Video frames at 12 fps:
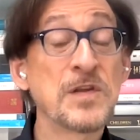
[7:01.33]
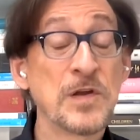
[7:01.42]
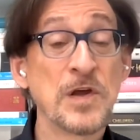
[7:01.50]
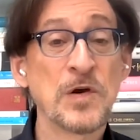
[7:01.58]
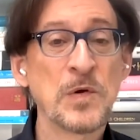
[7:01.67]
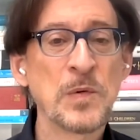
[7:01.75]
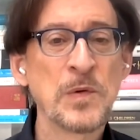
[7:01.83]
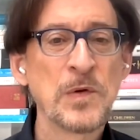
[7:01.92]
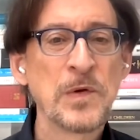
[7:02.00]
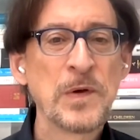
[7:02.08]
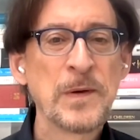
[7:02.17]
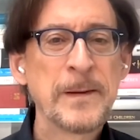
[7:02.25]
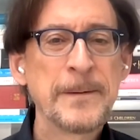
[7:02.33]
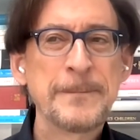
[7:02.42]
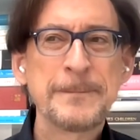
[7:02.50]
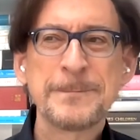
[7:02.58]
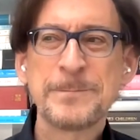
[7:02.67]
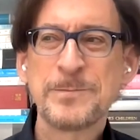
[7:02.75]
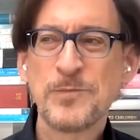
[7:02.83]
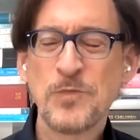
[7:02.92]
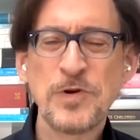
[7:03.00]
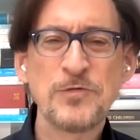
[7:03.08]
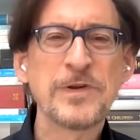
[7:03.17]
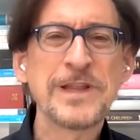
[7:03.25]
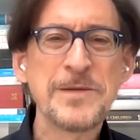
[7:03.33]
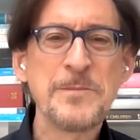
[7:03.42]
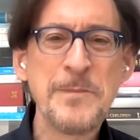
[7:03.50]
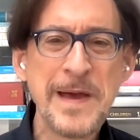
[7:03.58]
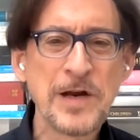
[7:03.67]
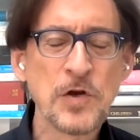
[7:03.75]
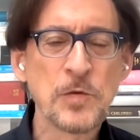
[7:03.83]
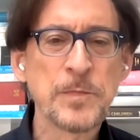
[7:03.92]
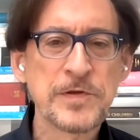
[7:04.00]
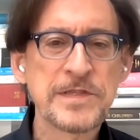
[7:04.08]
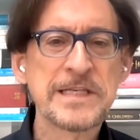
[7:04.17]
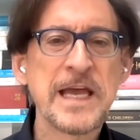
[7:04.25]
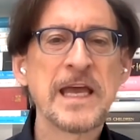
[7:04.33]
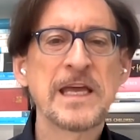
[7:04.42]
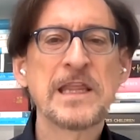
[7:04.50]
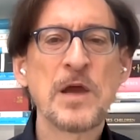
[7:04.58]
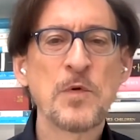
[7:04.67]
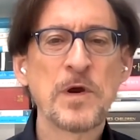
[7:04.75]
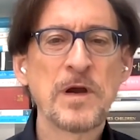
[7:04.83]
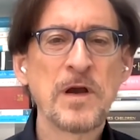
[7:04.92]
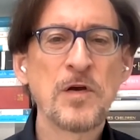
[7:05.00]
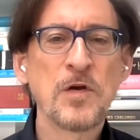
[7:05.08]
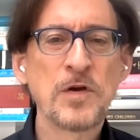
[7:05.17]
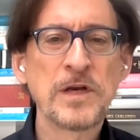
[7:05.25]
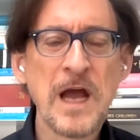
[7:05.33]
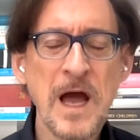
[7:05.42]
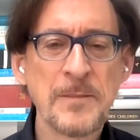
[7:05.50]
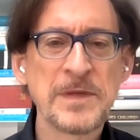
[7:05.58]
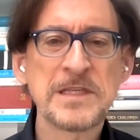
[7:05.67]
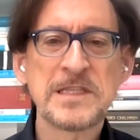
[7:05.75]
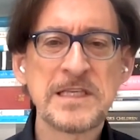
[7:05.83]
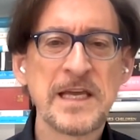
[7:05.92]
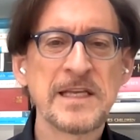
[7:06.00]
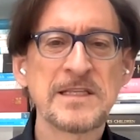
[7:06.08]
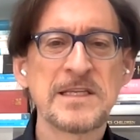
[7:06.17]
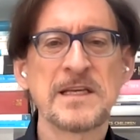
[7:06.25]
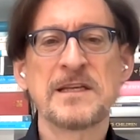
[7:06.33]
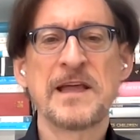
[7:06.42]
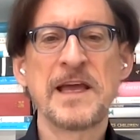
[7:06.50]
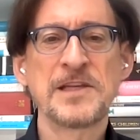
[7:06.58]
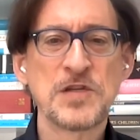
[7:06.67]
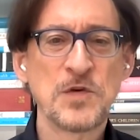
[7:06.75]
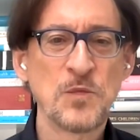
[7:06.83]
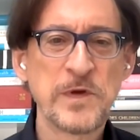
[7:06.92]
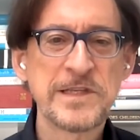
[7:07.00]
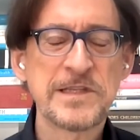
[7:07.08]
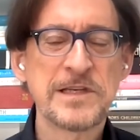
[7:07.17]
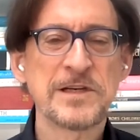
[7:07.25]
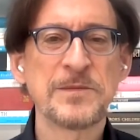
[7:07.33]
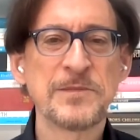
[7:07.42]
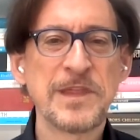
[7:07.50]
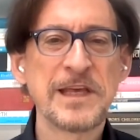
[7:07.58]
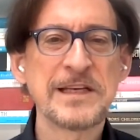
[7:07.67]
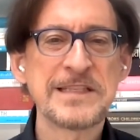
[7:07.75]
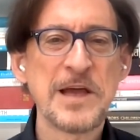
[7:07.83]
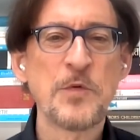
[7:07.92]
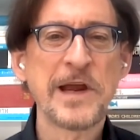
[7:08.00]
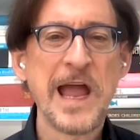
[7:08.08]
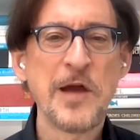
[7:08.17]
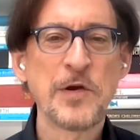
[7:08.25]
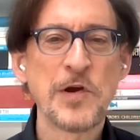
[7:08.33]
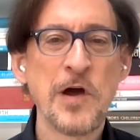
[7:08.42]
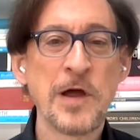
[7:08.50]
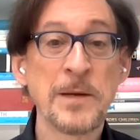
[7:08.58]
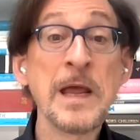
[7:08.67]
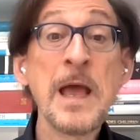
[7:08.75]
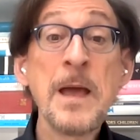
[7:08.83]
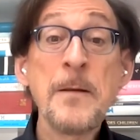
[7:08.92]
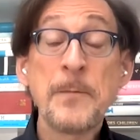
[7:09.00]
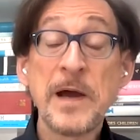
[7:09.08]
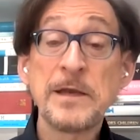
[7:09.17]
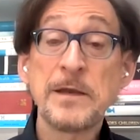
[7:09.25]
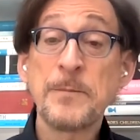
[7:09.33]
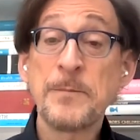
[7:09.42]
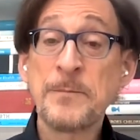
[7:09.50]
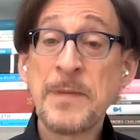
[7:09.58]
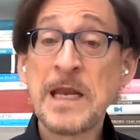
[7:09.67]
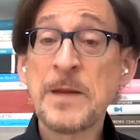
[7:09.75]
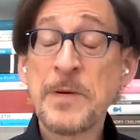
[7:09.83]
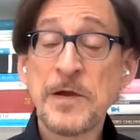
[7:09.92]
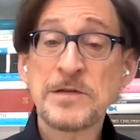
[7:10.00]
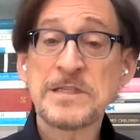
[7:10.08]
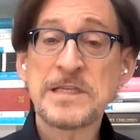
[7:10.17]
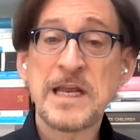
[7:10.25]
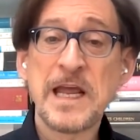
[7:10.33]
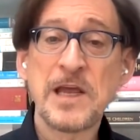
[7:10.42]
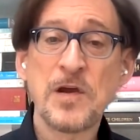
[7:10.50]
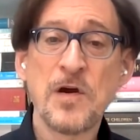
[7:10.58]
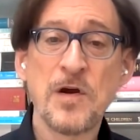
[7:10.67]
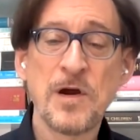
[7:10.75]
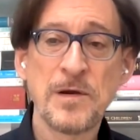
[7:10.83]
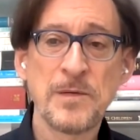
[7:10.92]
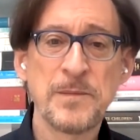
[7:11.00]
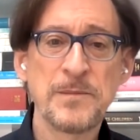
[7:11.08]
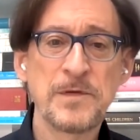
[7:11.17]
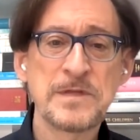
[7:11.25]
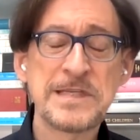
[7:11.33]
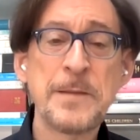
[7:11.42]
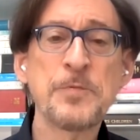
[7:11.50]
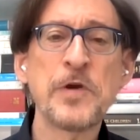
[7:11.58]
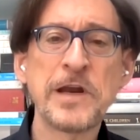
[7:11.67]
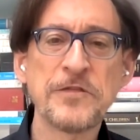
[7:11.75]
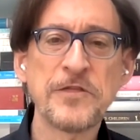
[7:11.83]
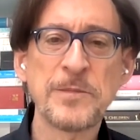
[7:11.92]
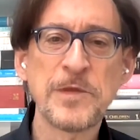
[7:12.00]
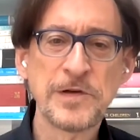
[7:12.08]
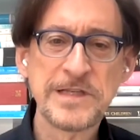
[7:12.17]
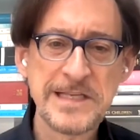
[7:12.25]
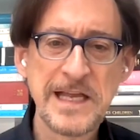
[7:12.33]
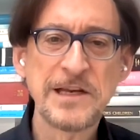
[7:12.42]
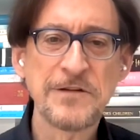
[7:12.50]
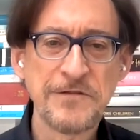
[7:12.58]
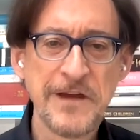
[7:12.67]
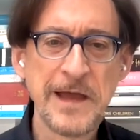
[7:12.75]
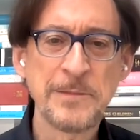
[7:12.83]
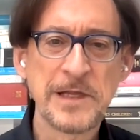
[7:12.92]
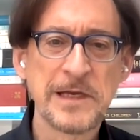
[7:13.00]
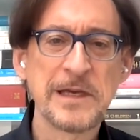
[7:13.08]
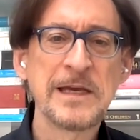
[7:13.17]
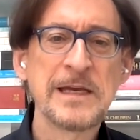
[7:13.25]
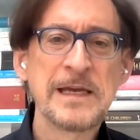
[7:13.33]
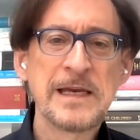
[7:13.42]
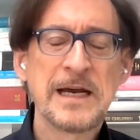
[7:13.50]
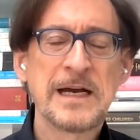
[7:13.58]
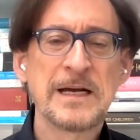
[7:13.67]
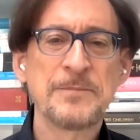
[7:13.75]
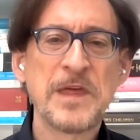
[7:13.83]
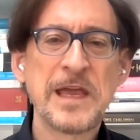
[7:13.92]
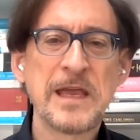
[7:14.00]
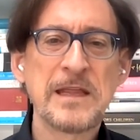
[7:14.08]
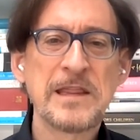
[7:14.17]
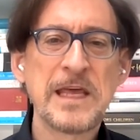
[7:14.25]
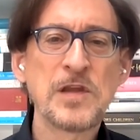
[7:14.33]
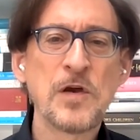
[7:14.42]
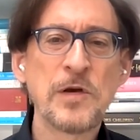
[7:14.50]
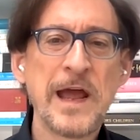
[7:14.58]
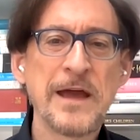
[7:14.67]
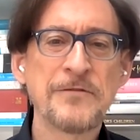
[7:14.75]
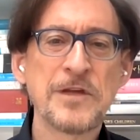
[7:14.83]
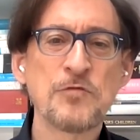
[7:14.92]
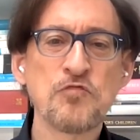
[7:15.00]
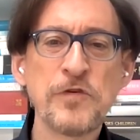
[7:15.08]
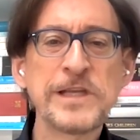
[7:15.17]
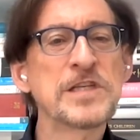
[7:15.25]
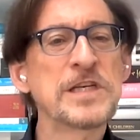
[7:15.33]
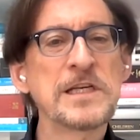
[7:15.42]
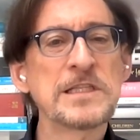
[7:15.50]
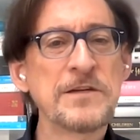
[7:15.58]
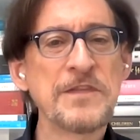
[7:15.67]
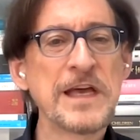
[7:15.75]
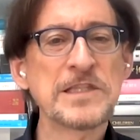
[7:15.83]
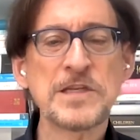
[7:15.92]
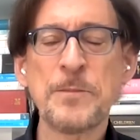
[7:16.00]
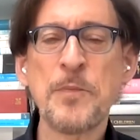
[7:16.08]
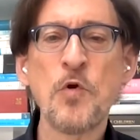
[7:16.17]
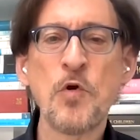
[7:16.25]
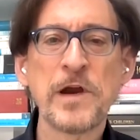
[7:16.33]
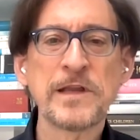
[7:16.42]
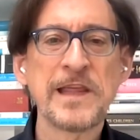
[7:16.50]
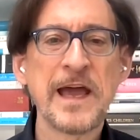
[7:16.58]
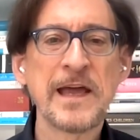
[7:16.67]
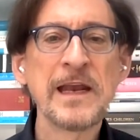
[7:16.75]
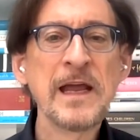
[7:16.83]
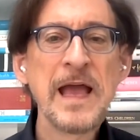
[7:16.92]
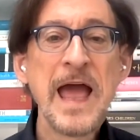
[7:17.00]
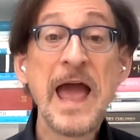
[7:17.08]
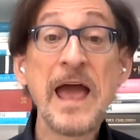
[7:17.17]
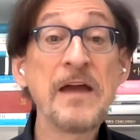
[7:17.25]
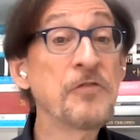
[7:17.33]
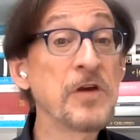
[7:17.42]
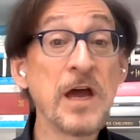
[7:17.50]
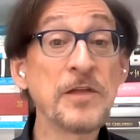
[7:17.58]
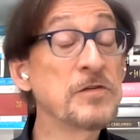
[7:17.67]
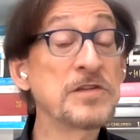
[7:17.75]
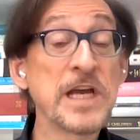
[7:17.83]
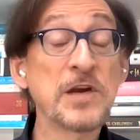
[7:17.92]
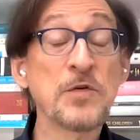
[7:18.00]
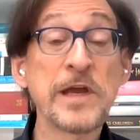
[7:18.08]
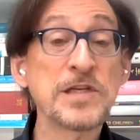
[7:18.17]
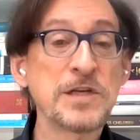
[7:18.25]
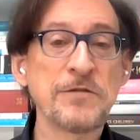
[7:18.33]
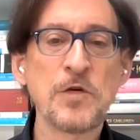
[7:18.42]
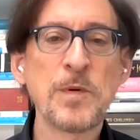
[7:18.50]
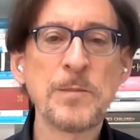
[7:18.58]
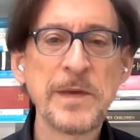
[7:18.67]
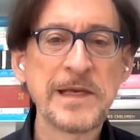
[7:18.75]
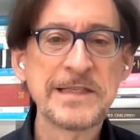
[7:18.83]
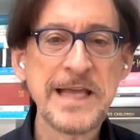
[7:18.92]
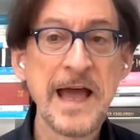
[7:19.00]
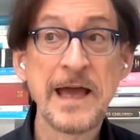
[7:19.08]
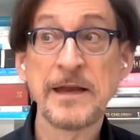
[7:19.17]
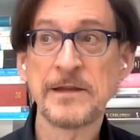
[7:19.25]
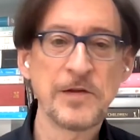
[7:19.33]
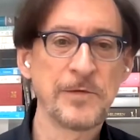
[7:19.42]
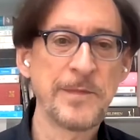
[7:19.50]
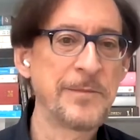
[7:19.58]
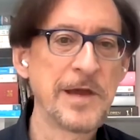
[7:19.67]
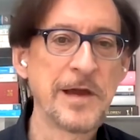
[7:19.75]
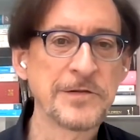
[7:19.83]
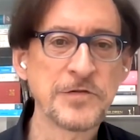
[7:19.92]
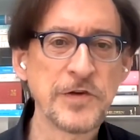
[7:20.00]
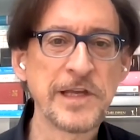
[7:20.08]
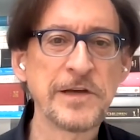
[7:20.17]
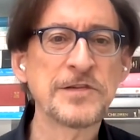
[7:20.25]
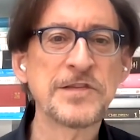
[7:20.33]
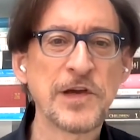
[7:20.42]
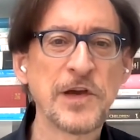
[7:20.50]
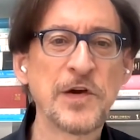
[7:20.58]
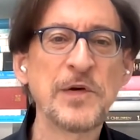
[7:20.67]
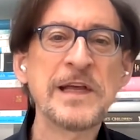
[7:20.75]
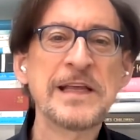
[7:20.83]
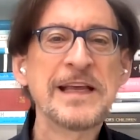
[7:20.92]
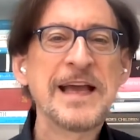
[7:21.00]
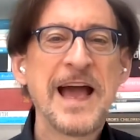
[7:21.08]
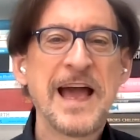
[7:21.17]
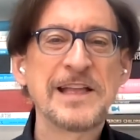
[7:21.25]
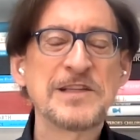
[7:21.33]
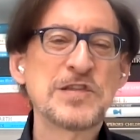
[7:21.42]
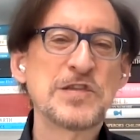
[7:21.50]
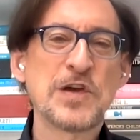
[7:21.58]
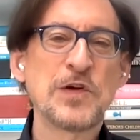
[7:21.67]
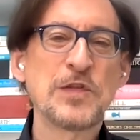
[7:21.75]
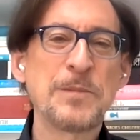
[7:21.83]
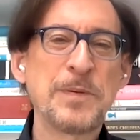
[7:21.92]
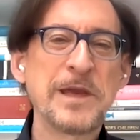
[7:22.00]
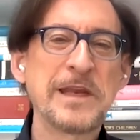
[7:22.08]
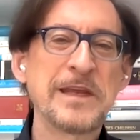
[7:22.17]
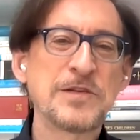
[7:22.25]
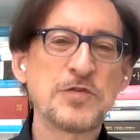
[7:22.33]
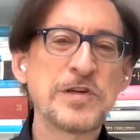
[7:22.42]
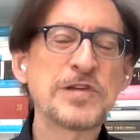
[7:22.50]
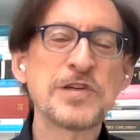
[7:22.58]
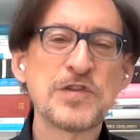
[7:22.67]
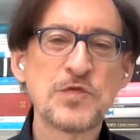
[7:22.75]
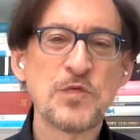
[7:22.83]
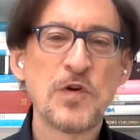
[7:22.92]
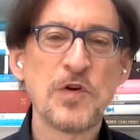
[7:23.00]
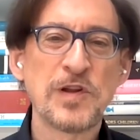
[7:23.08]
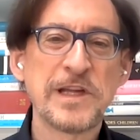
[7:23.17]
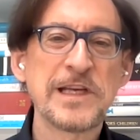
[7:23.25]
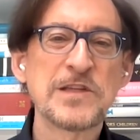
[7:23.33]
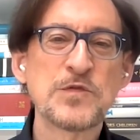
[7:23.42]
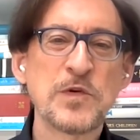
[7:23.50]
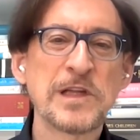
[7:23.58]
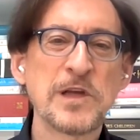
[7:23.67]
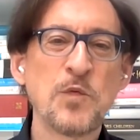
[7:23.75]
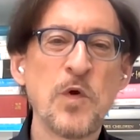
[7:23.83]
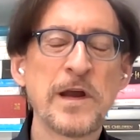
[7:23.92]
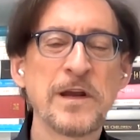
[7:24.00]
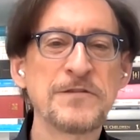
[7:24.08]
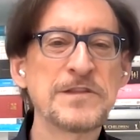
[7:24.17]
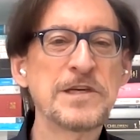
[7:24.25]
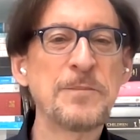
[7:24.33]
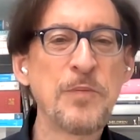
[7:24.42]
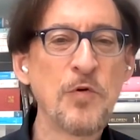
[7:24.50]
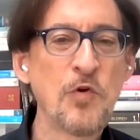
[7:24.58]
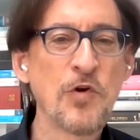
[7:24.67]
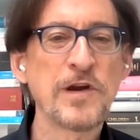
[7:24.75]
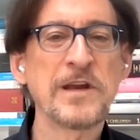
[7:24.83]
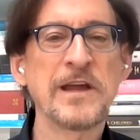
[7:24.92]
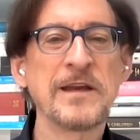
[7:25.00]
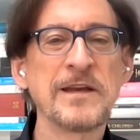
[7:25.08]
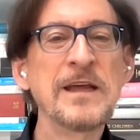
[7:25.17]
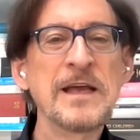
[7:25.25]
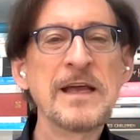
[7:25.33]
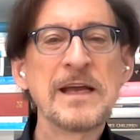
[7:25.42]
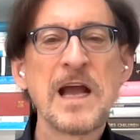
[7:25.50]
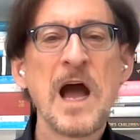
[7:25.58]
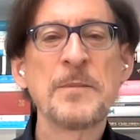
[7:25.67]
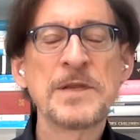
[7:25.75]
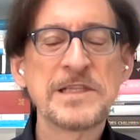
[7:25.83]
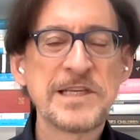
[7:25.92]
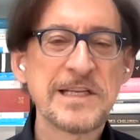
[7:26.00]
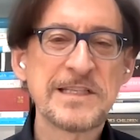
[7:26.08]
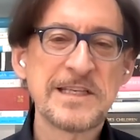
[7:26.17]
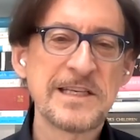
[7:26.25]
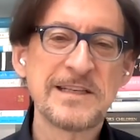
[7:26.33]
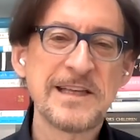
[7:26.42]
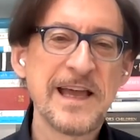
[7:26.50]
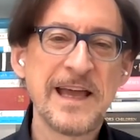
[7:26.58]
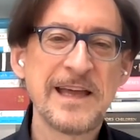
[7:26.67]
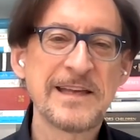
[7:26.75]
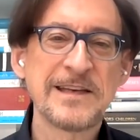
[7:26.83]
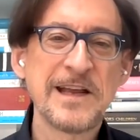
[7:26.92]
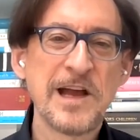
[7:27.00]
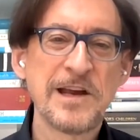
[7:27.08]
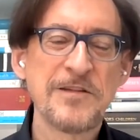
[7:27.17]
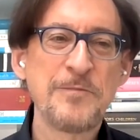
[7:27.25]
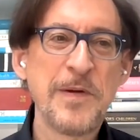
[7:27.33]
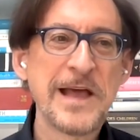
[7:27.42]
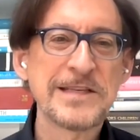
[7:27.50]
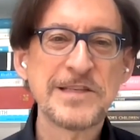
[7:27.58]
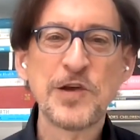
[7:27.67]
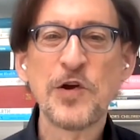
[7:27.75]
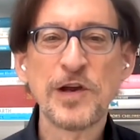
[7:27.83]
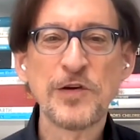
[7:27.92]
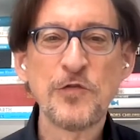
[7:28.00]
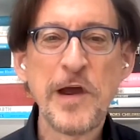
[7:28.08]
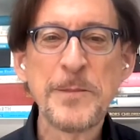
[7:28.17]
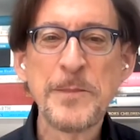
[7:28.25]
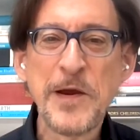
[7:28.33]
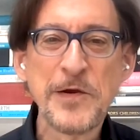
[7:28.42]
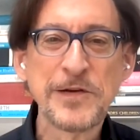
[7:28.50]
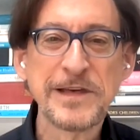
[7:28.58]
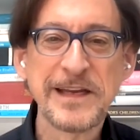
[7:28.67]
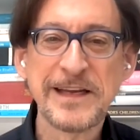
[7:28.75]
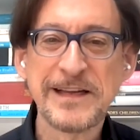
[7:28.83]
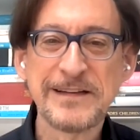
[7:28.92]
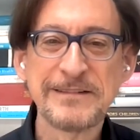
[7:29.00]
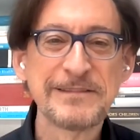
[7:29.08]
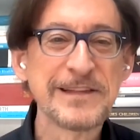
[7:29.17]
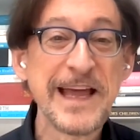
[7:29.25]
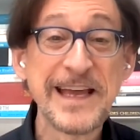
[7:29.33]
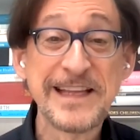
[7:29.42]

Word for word: know weren't really medical per se. They were good common sense and ancient wisdom, things that were carried on. But many parents today are separated from their extended family. Um, they they don't have the richness of that support that every other generation of human beings had until maybe 100 years ago. And so the pediatrician's role is really one of support and common sense and, and kind of passing on grandparenting like